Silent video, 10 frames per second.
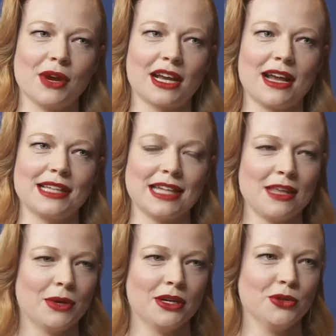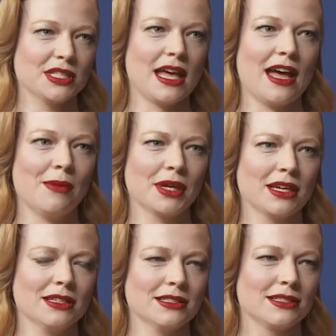recognize anyone who's there
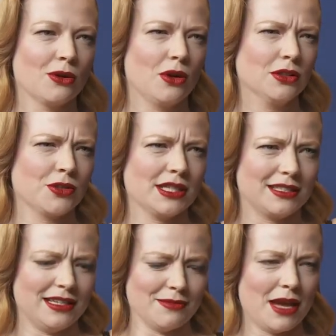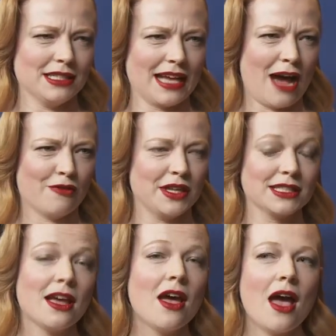because they're all dressed in these amazing
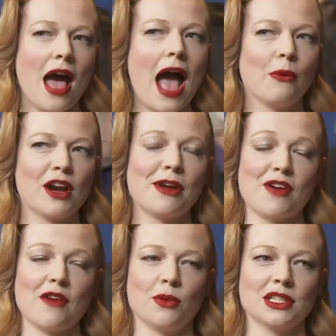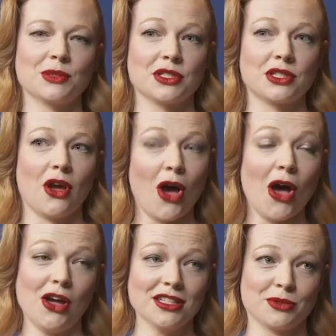outfits one of my favorite ones was
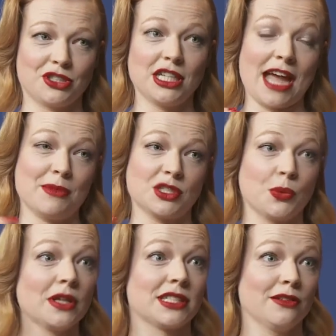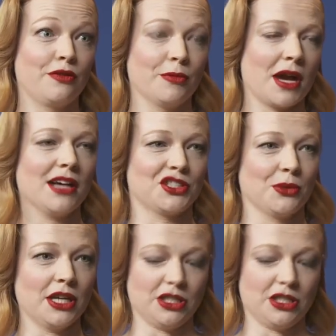hers. She came as Wilson from Castaway.